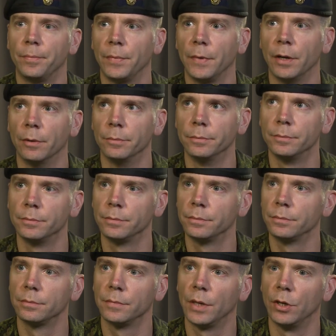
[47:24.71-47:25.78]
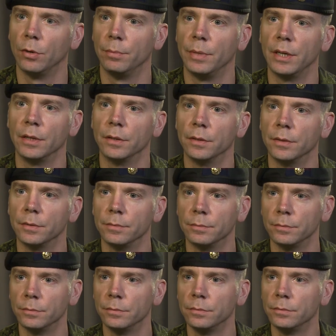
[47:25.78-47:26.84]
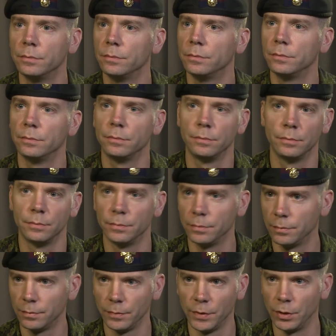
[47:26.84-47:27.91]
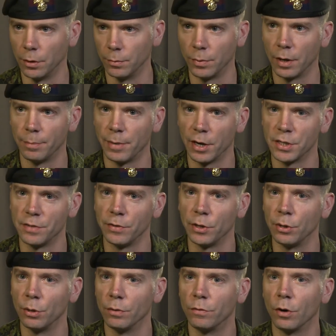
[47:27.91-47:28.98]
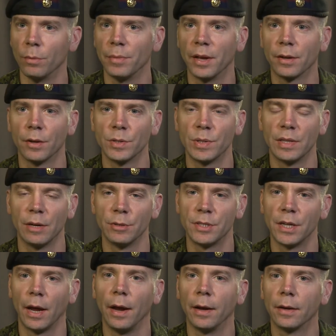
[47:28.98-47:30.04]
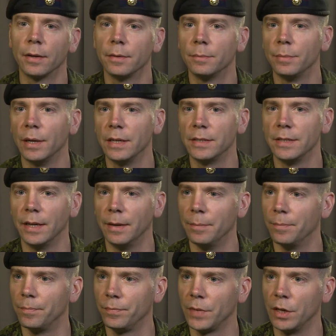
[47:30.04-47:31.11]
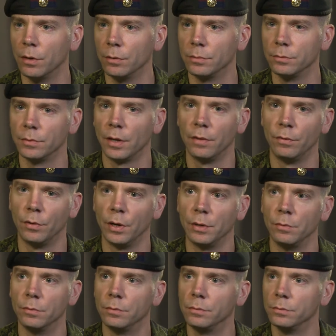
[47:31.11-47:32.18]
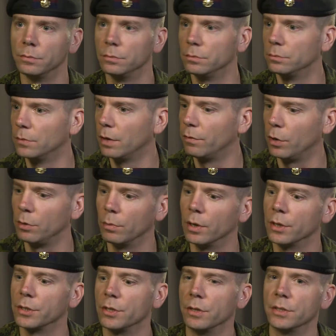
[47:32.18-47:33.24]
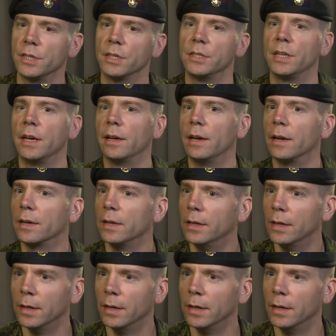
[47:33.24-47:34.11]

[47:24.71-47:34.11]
I don't mean don't wear parts of your uniform, that goes without saying, but avoid wearing shirts that say like